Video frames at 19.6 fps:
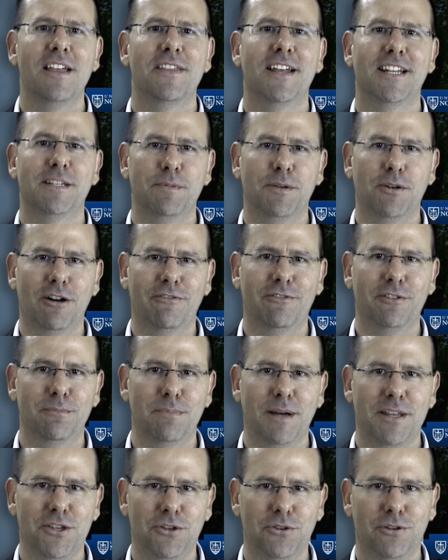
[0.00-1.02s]
that's been offered
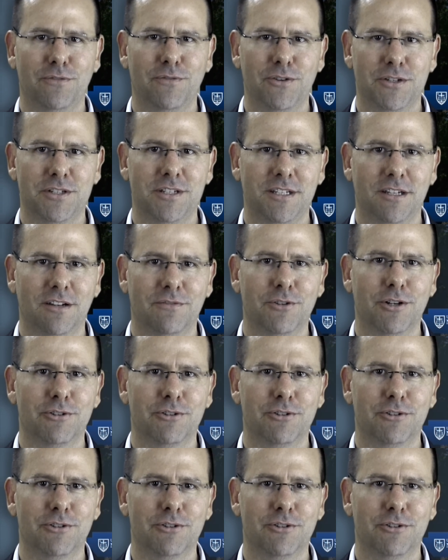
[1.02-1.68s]
by the University of